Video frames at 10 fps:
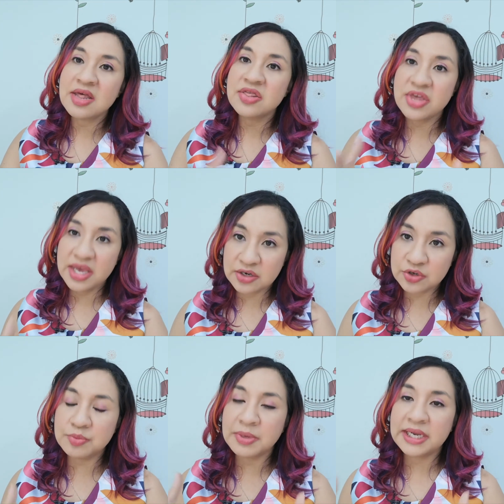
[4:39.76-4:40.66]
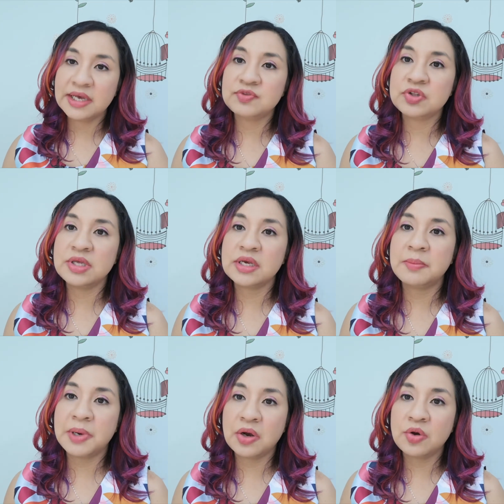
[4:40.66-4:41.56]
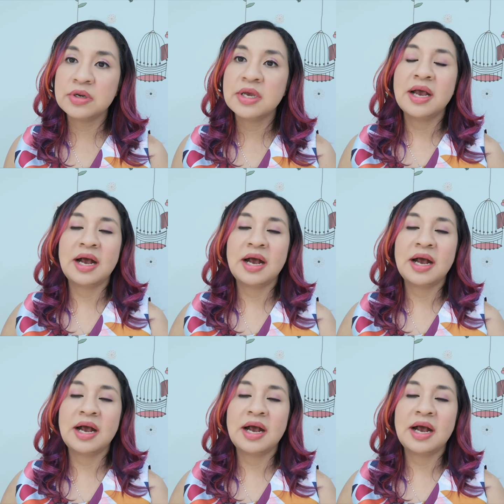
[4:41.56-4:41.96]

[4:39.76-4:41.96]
then you might have to think about